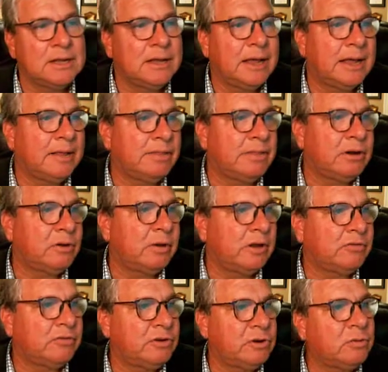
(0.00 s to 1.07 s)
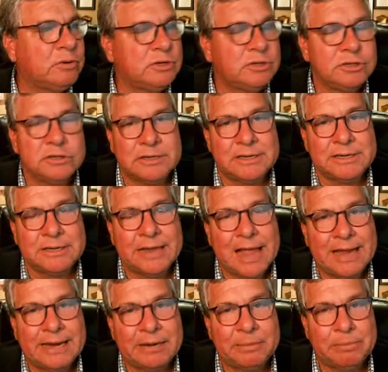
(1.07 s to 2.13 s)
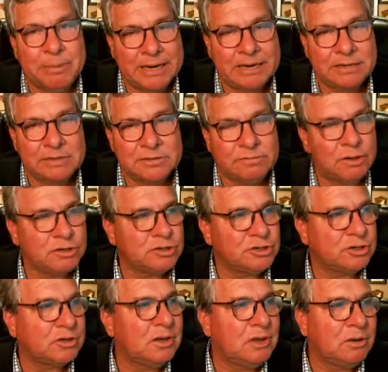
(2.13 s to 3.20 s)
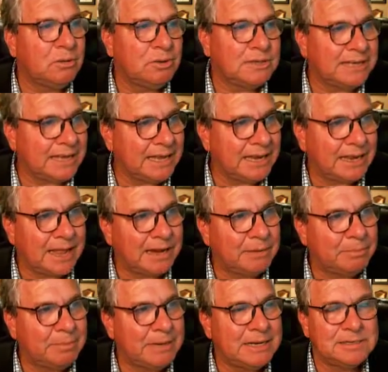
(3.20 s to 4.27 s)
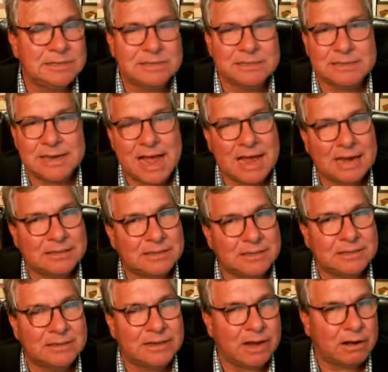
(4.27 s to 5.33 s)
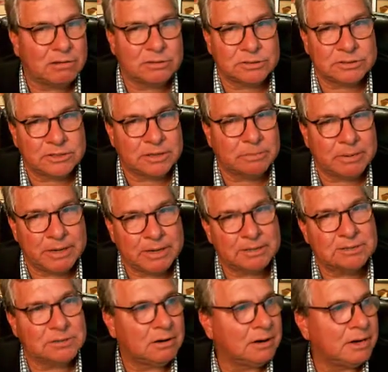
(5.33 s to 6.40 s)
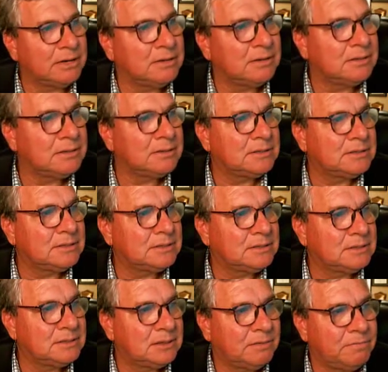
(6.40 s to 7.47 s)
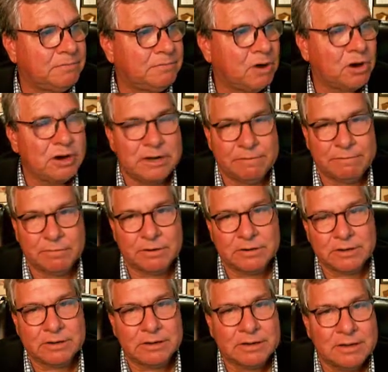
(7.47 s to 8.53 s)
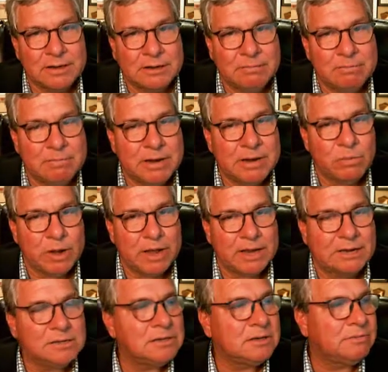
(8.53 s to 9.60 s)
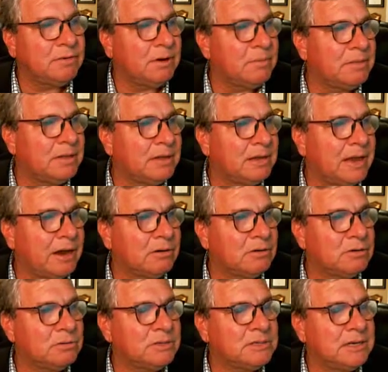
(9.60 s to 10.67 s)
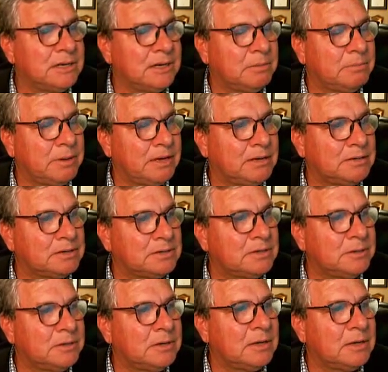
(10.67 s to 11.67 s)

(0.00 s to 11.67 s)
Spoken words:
and their ratio, which is the line impedance function. Once again, line impedance is not characteristic impedance. All right, and this is far different in many ways from the characteristic impedance.